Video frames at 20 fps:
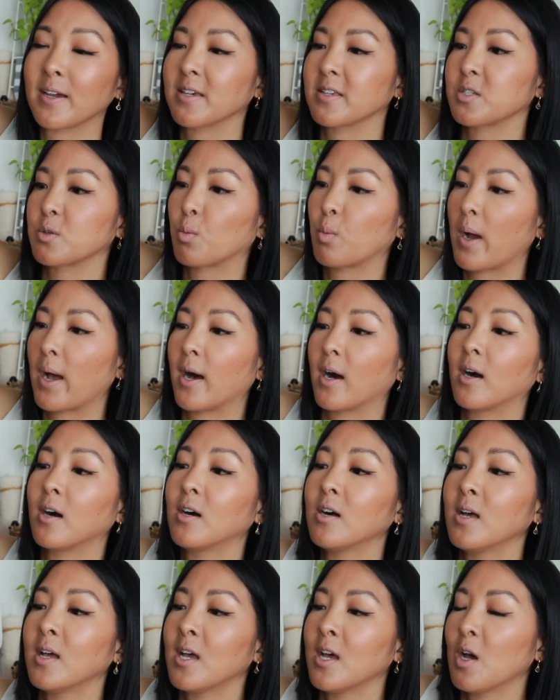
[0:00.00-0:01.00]
as
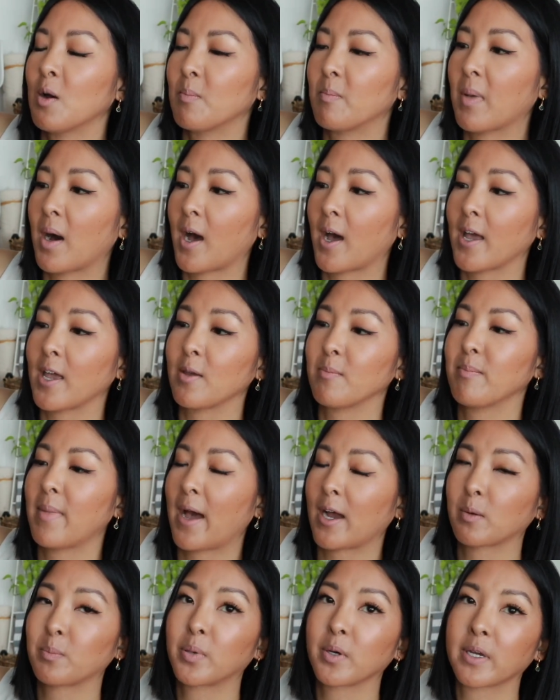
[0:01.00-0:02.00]
well, my
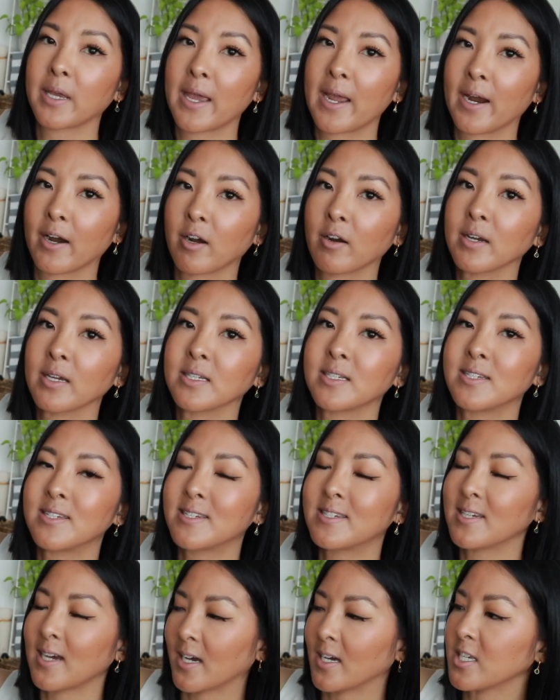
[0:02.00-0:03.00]
MacBook Air. It
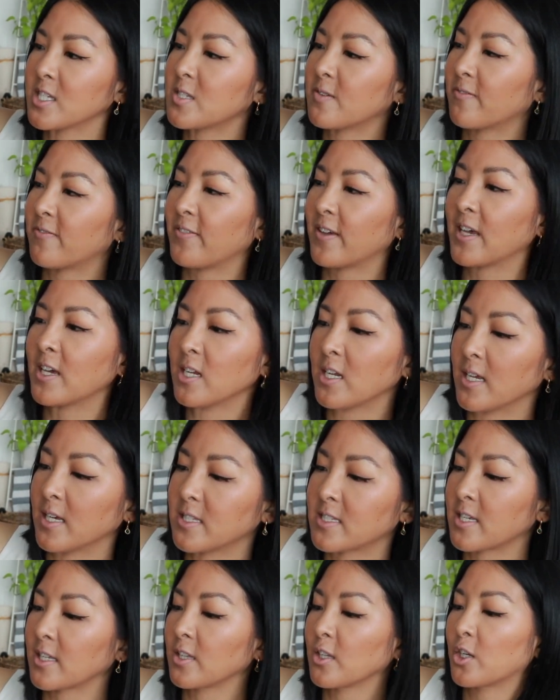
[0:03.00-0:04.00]
does fit.
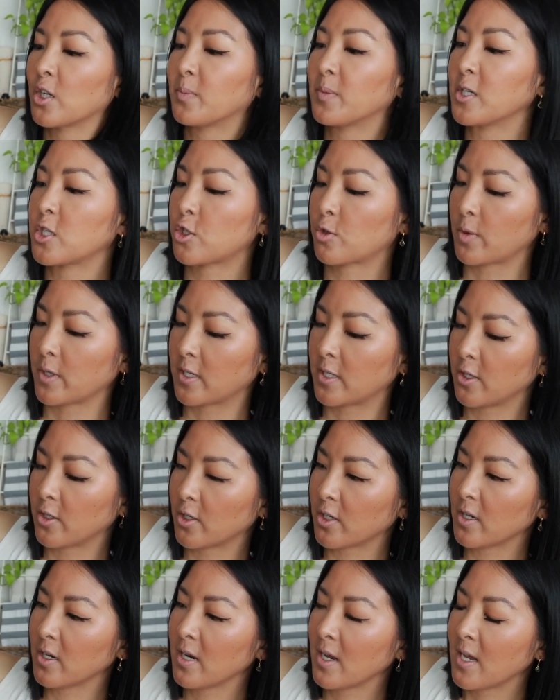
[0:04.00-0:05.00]
It's a little bit
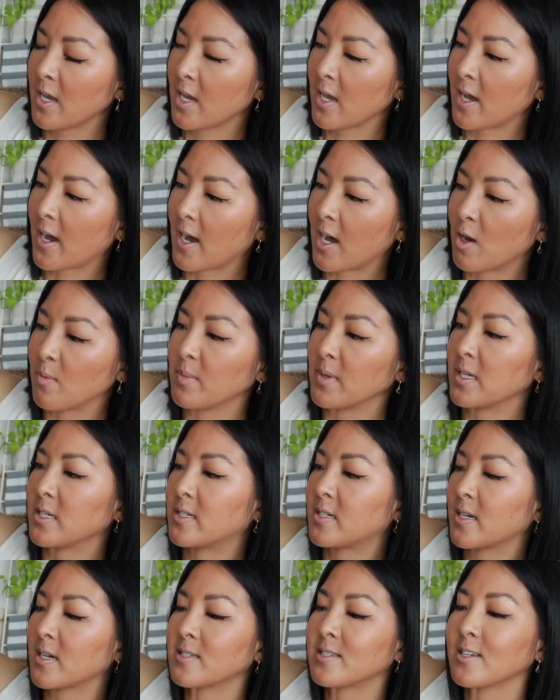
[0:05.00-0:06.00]
trickier. It
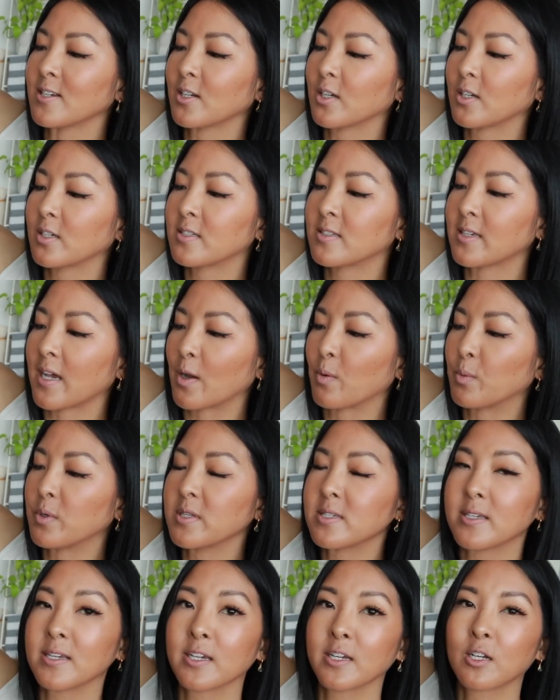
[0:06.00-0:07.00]
doesn't, I
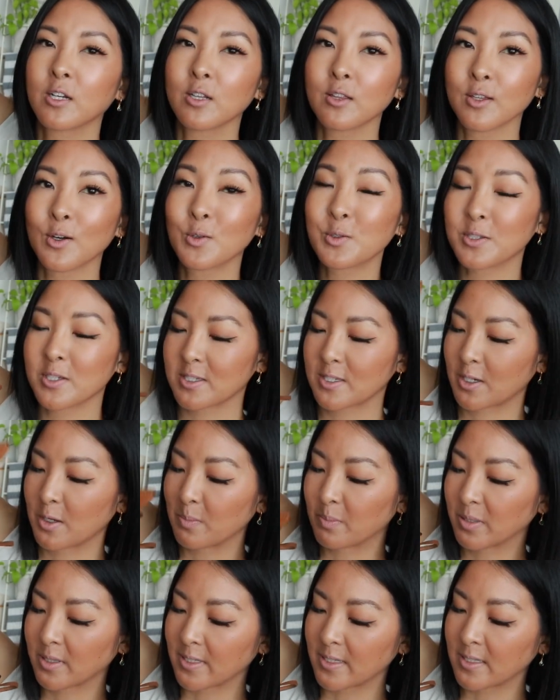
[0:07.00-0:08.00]
wouldn't say it closes
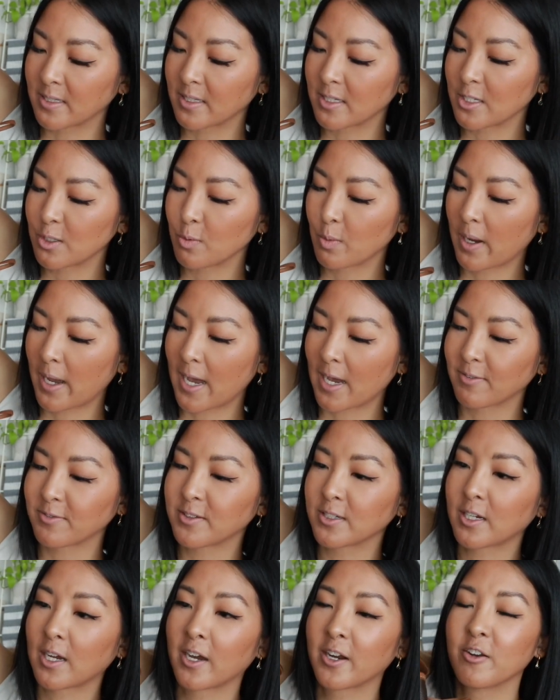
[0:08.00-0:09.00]
completely. You have
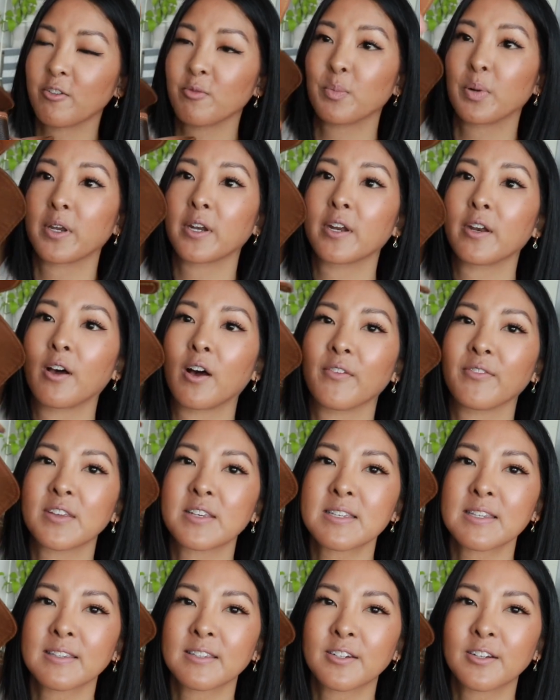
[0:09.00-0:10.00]
to kind of put it on
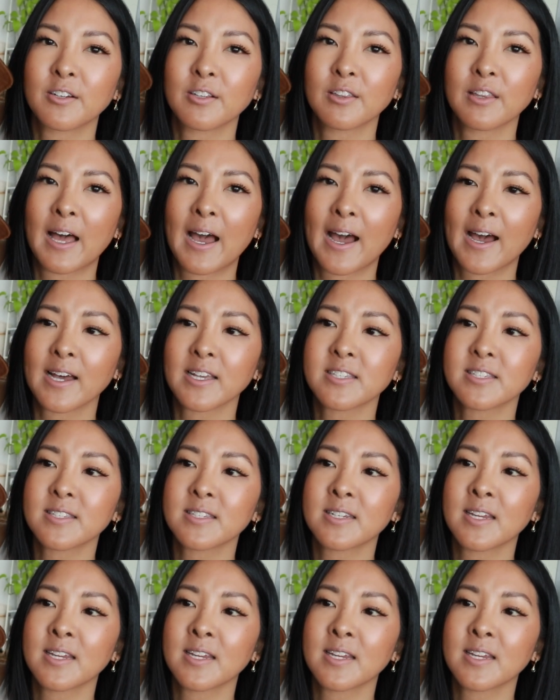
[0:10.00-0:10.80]
this little last